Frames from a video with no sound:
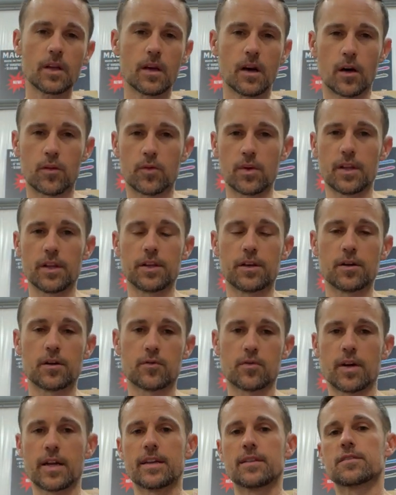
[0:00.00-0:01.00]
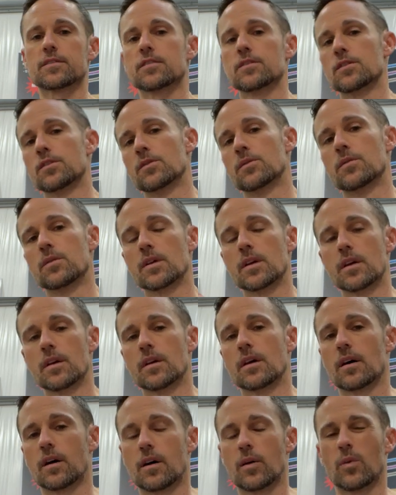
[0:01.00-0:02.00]
a really good rain suit
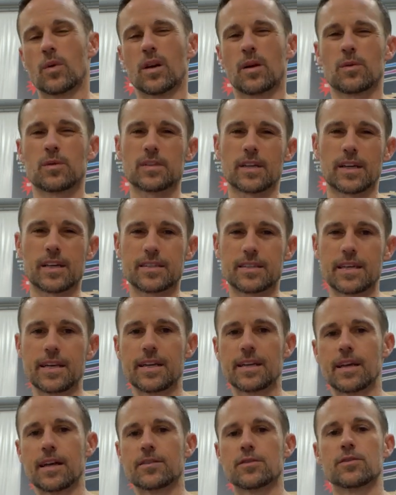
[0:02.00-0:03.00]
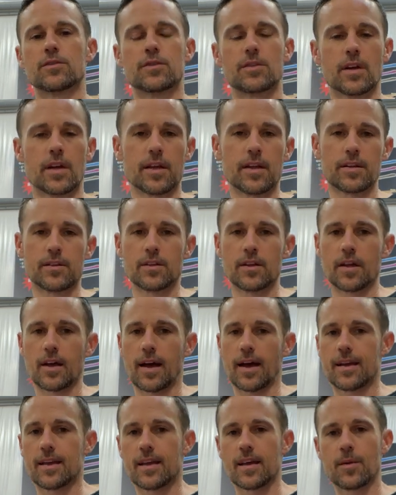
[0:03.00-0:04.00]
when I was like a teenager, and
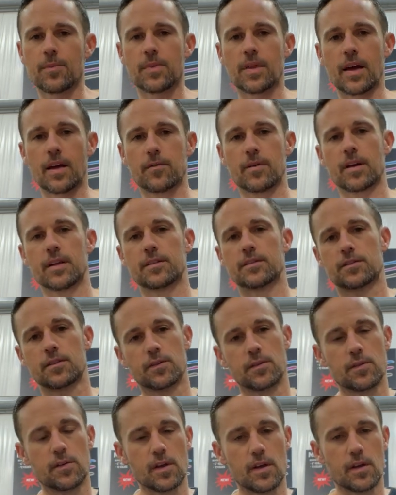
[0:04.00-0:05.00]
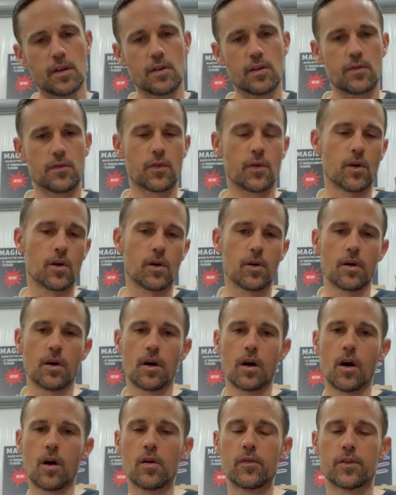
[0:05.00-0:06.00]
I kept that rain suit for
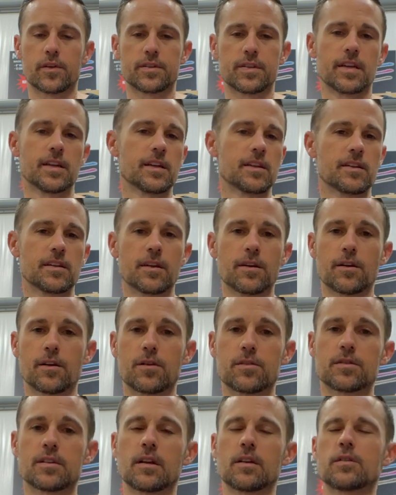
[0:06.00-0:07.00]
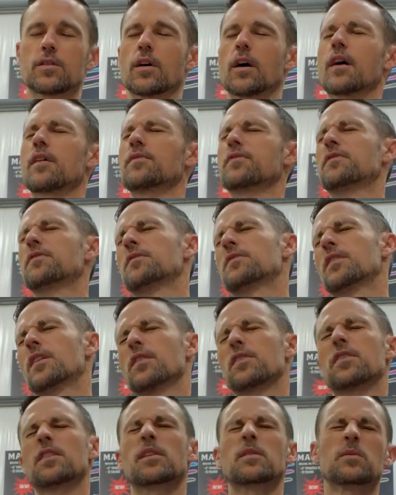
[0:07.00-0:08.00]
over 10 years.
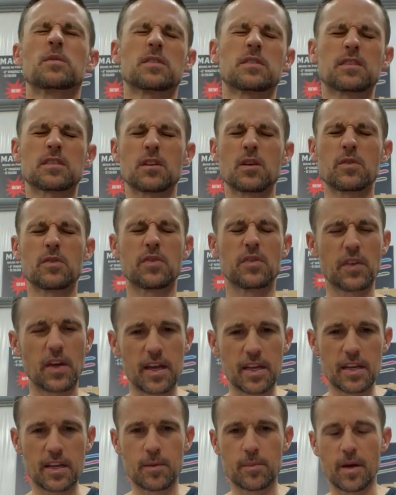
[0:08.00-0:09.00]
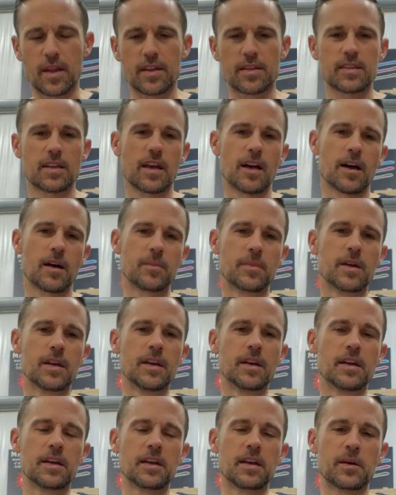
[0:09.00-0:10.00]
That thing was so faded by the time
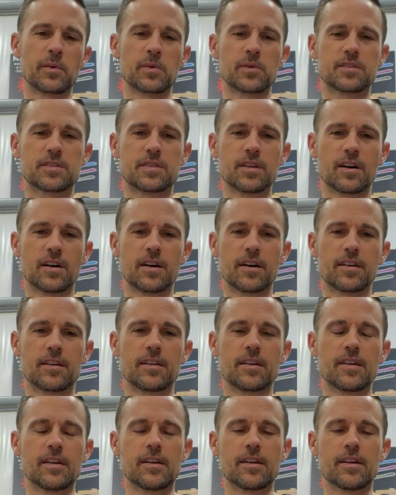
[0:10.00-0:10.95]
it was done.